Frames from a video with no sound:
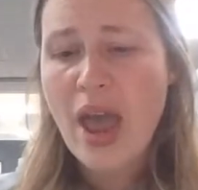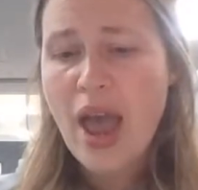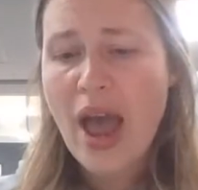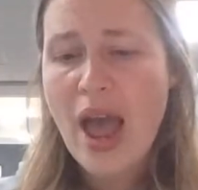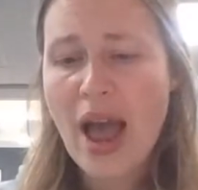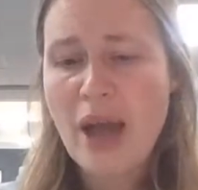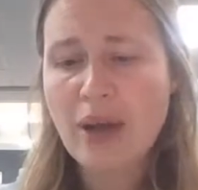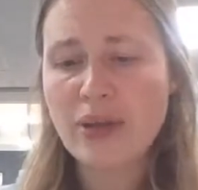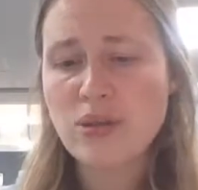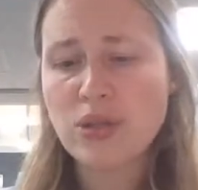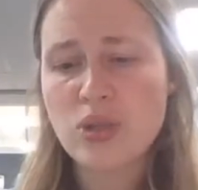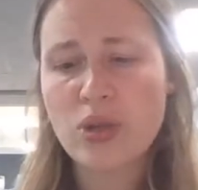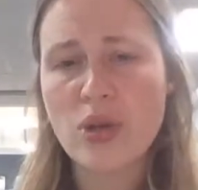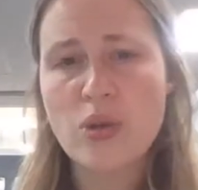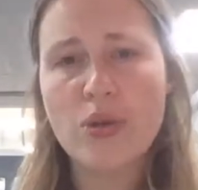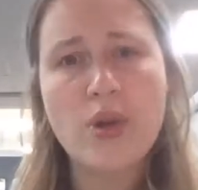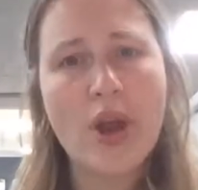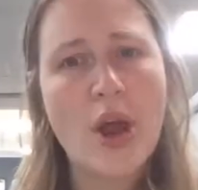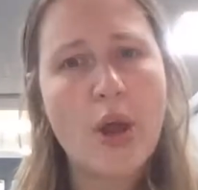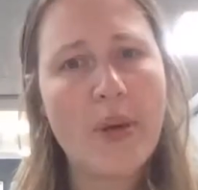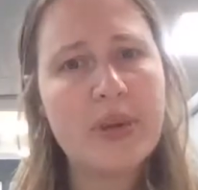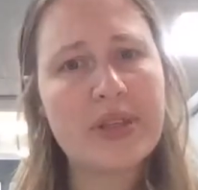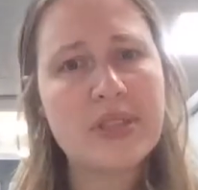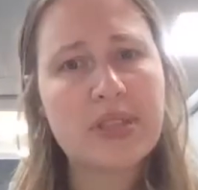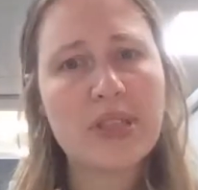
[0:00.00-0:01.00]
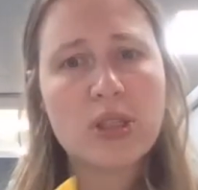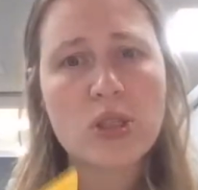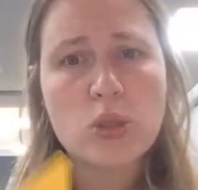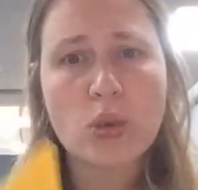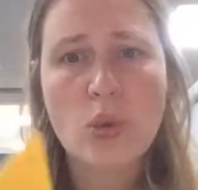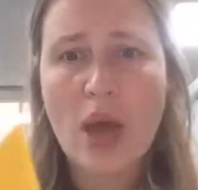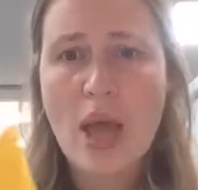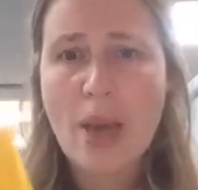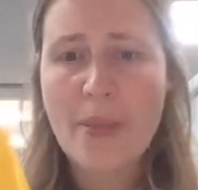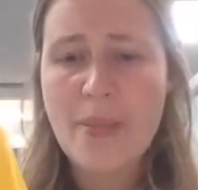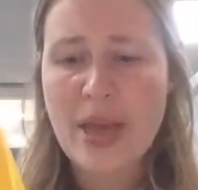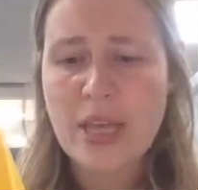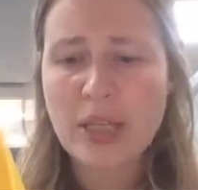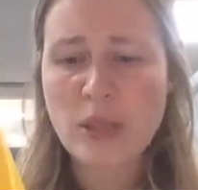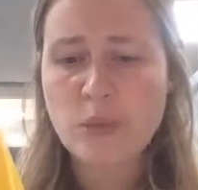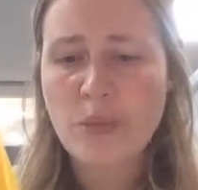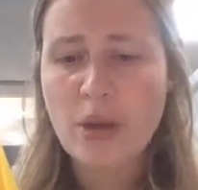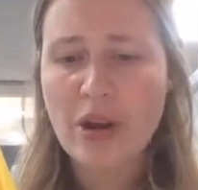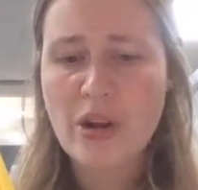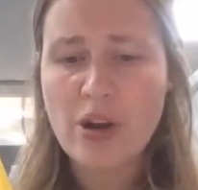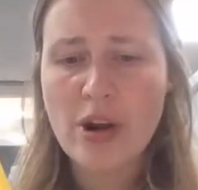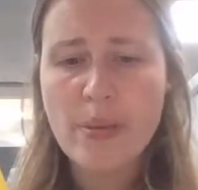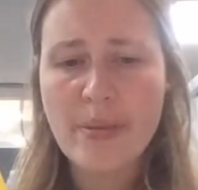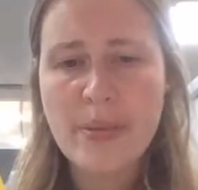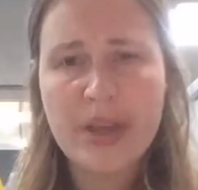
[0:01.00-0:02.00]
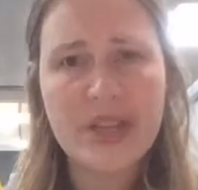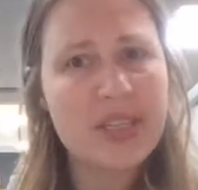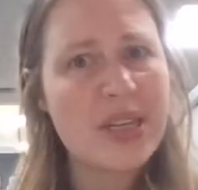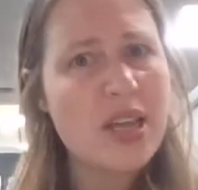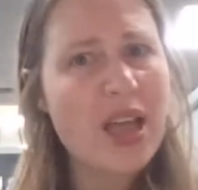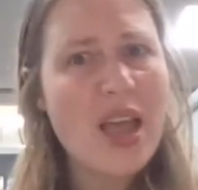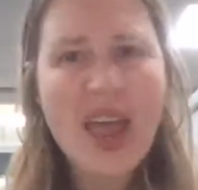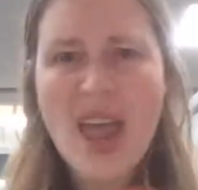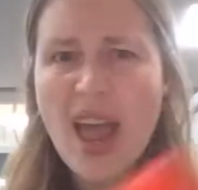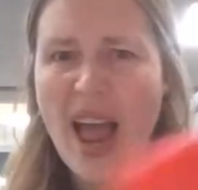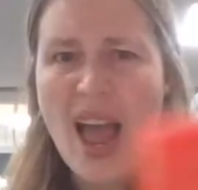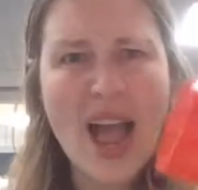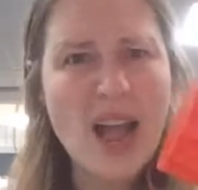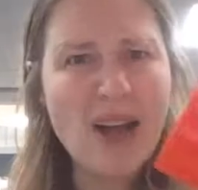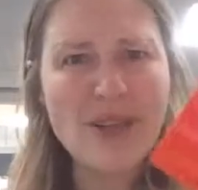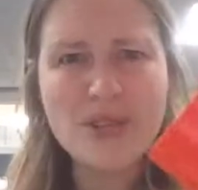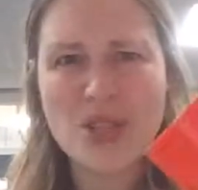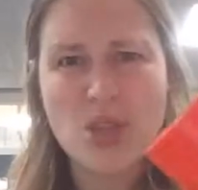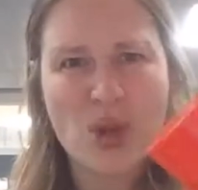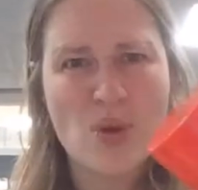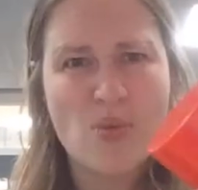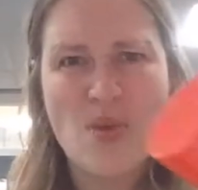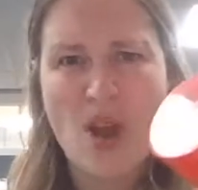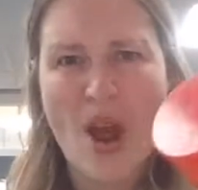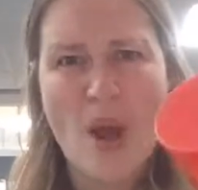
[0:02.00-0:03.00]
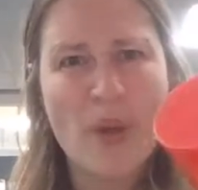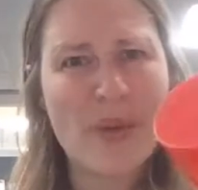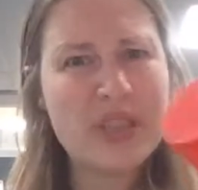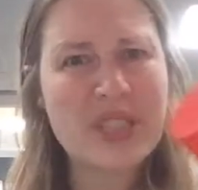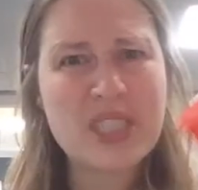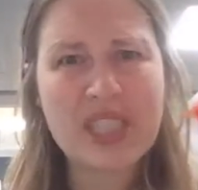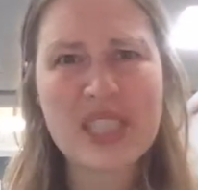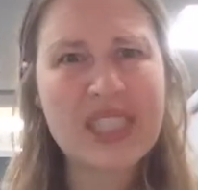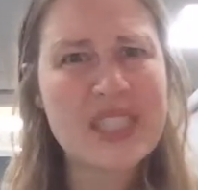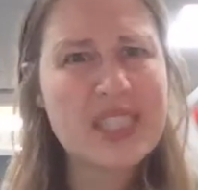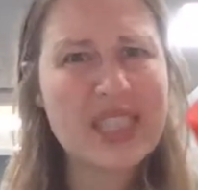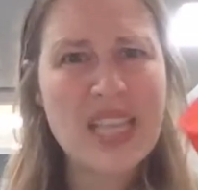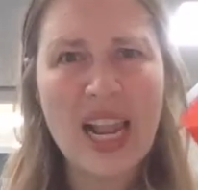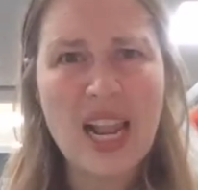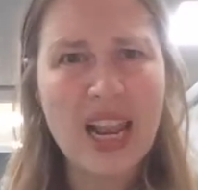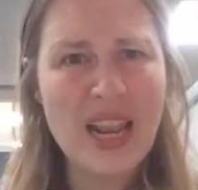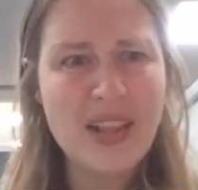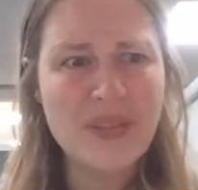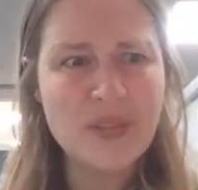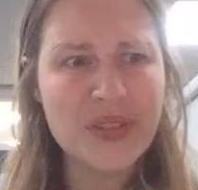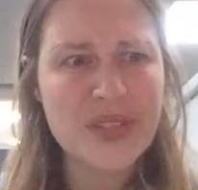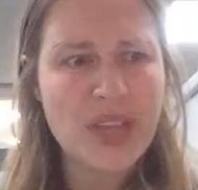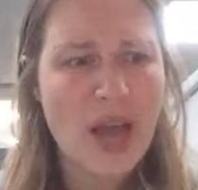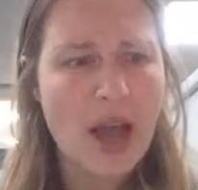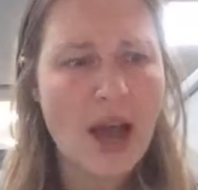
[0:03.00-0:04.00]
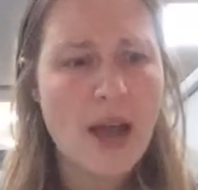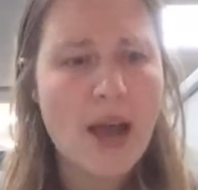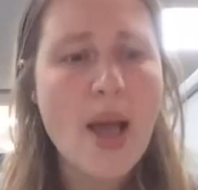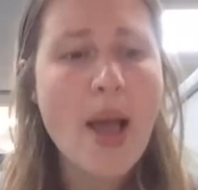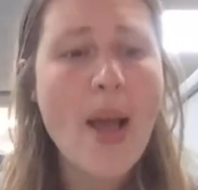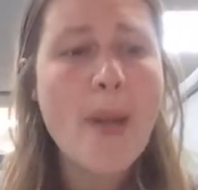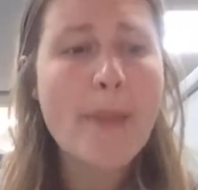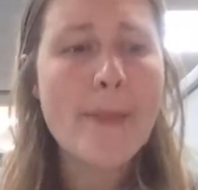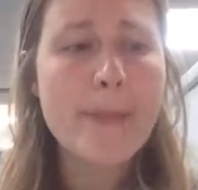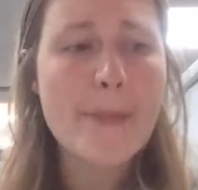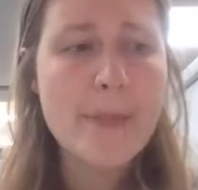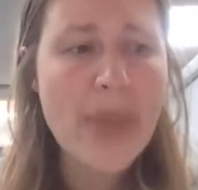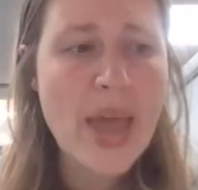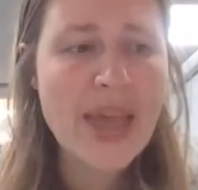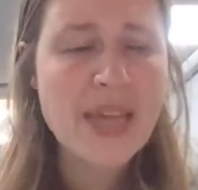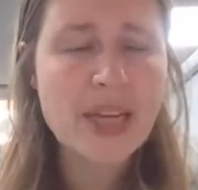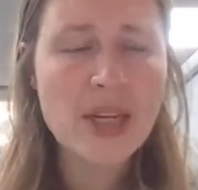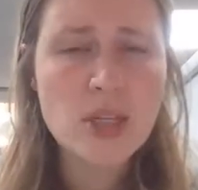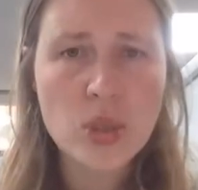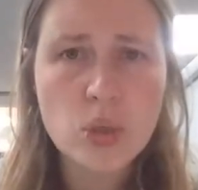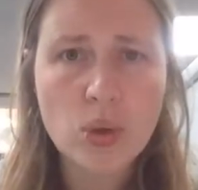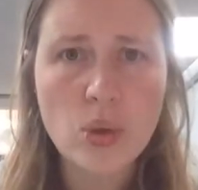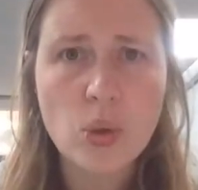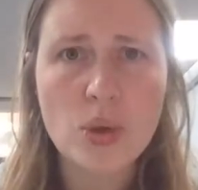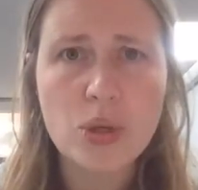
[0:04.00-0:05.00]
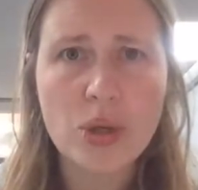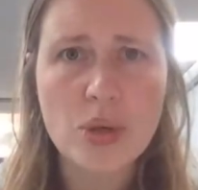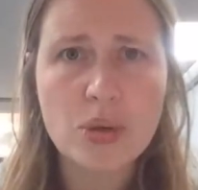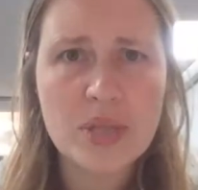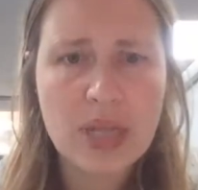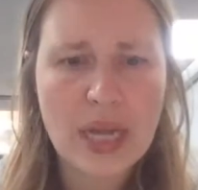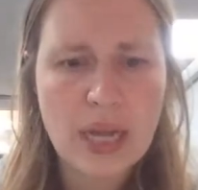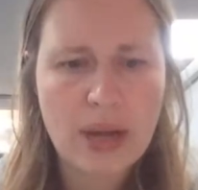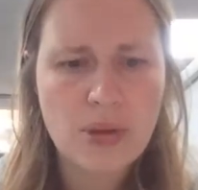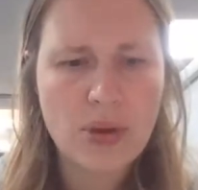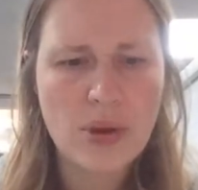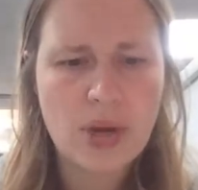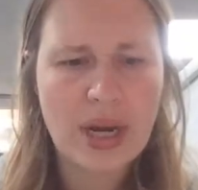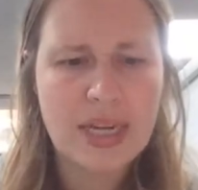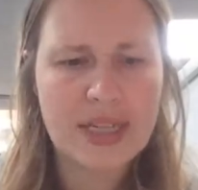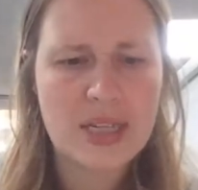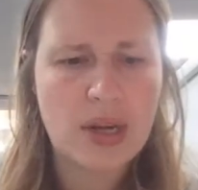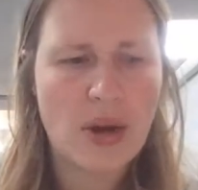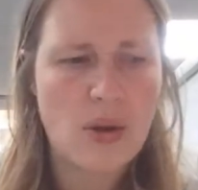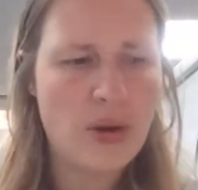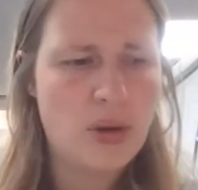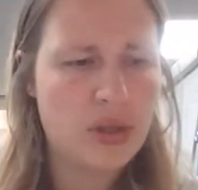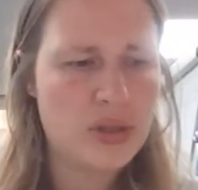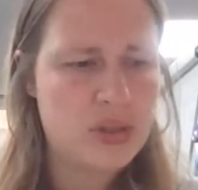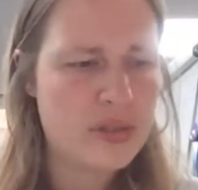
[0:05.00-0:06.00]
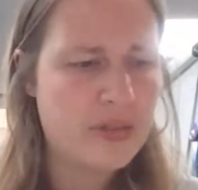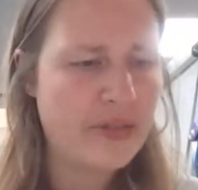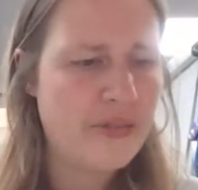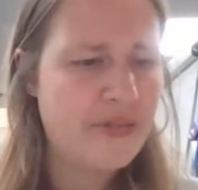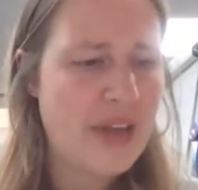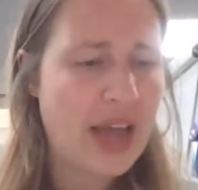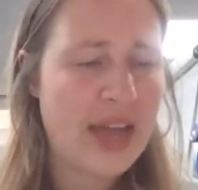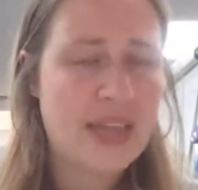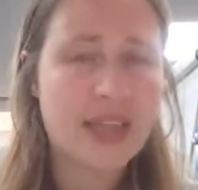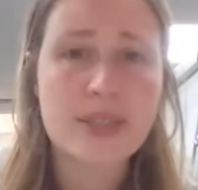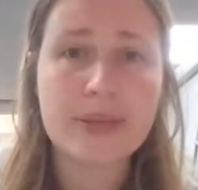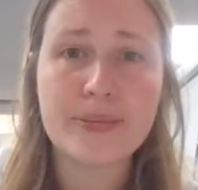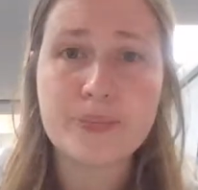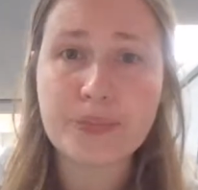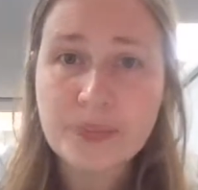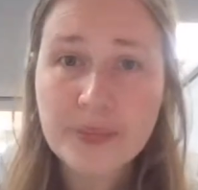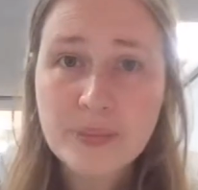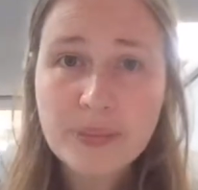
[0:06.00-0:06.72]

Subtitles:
How do you know it's a square-based pyramid? How do you know it's a cylinder? Make sure you tell your adult lots of facts.